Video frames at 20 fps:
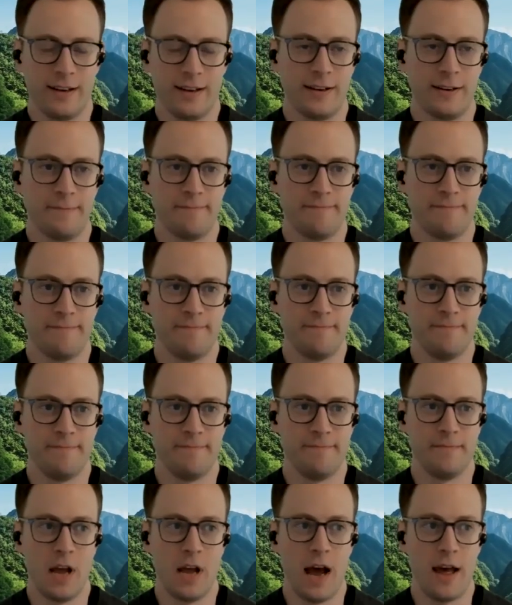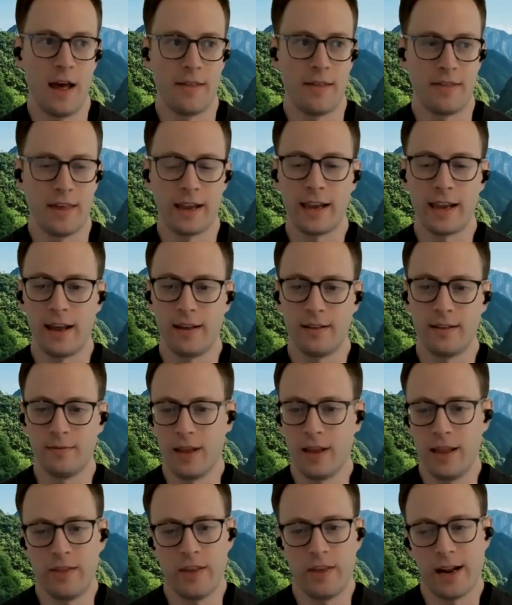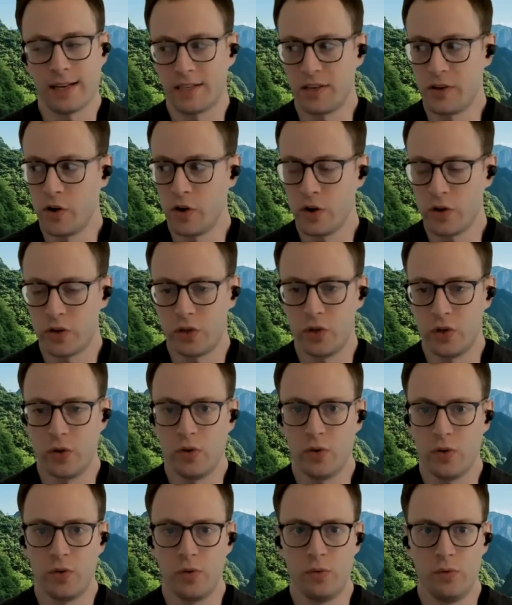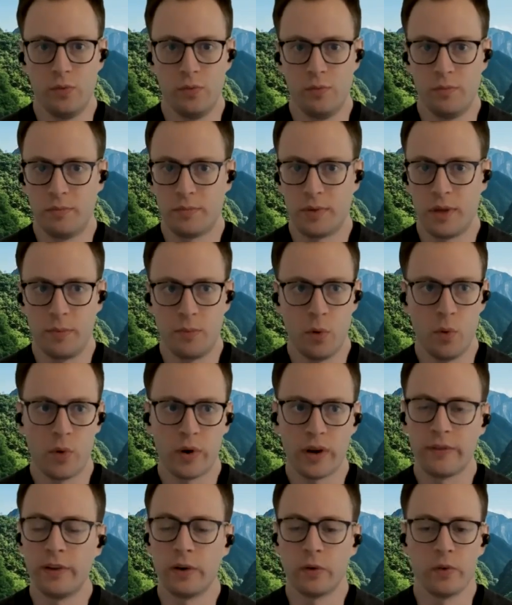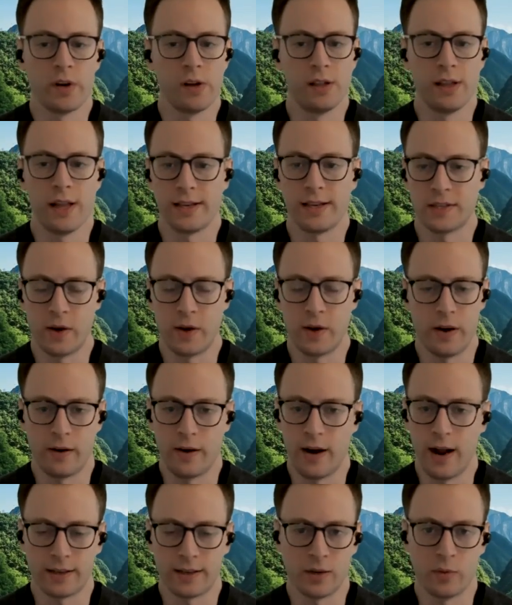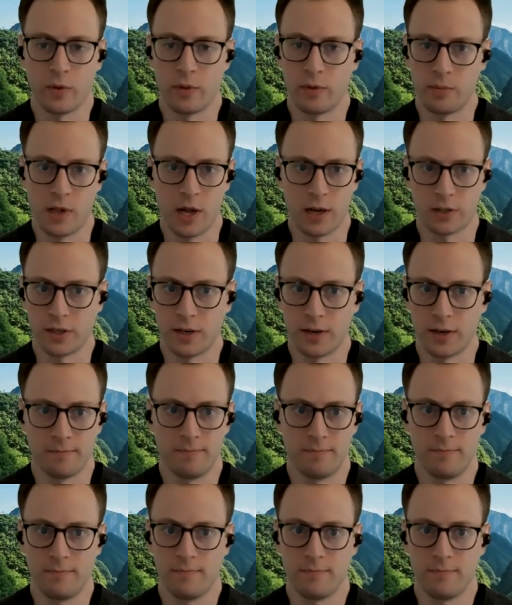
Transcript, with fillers: Um, I think that in the next year or two, people won't even realize they're interacting with blockchain